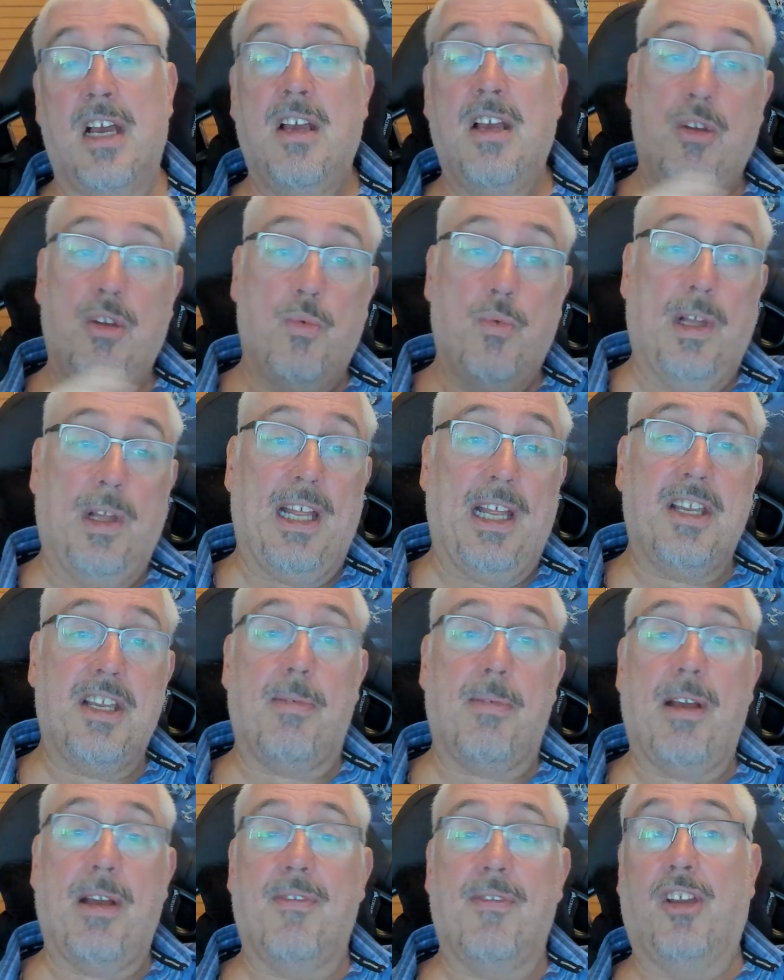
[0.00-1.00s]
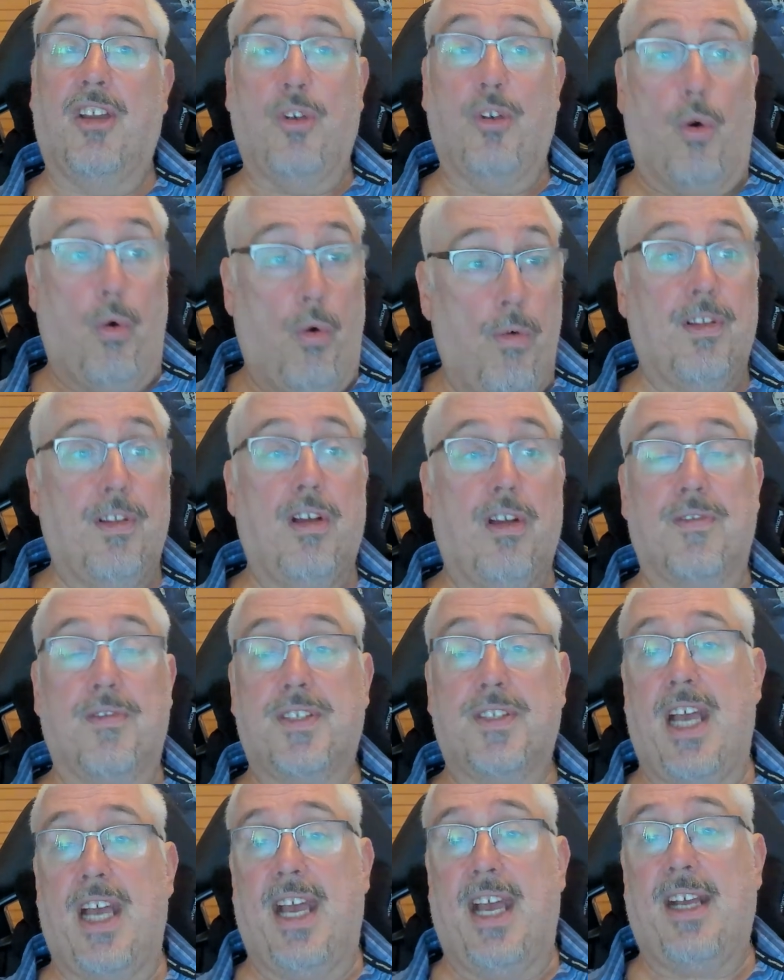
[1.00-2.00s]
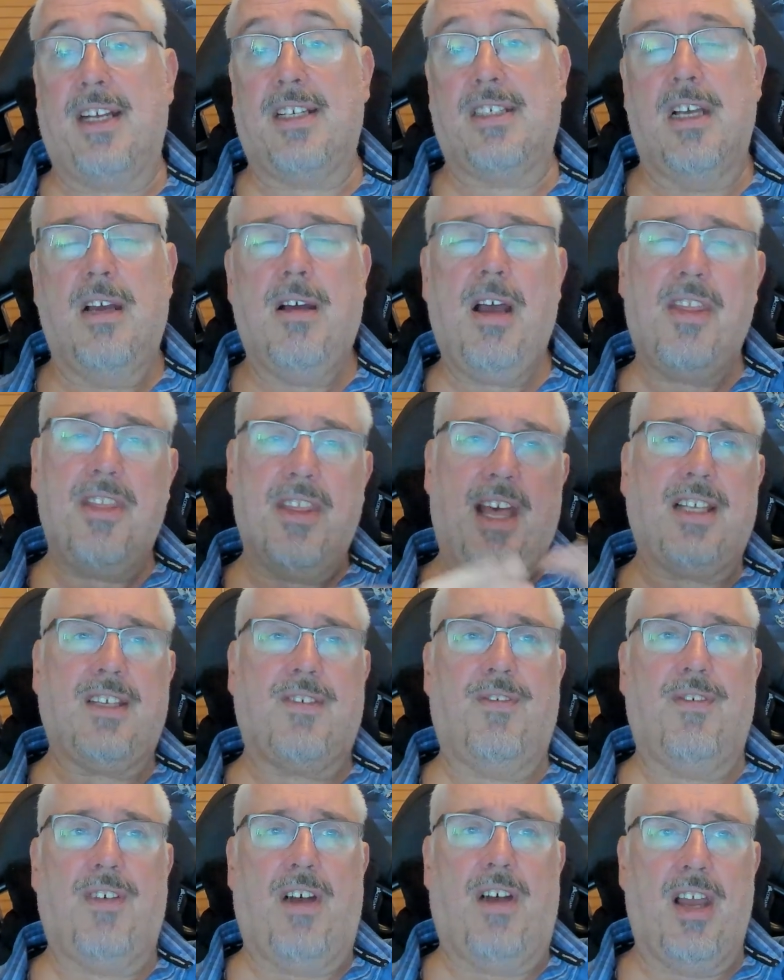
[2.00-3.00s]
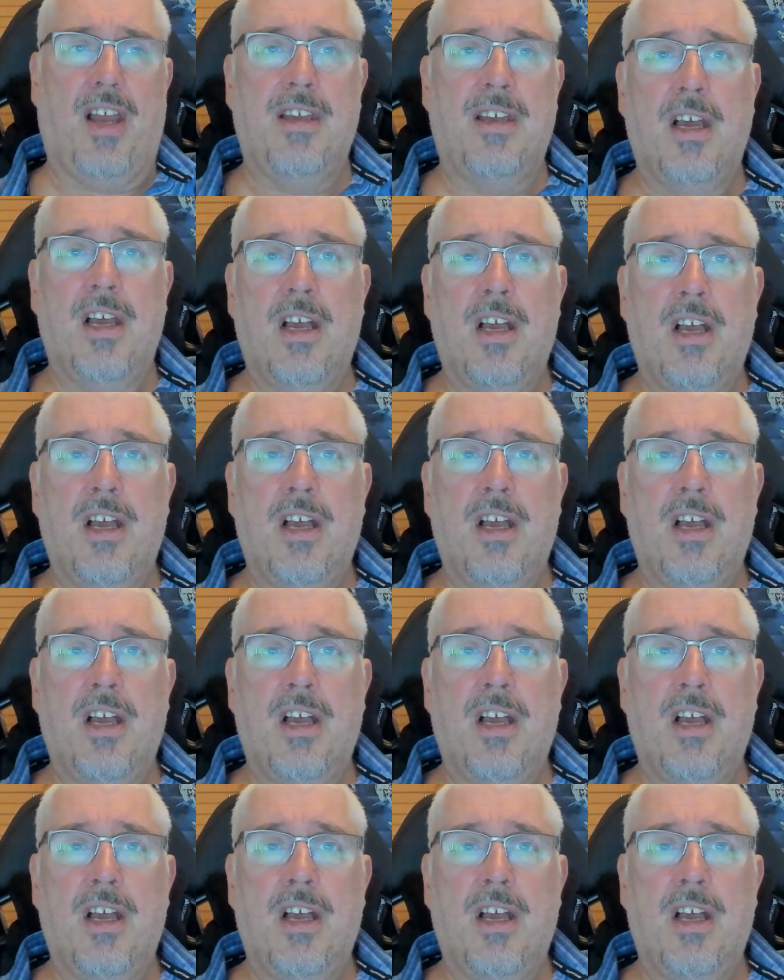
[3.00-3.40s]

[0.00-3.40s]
You will end up having an awful lot of sex, and that's fine.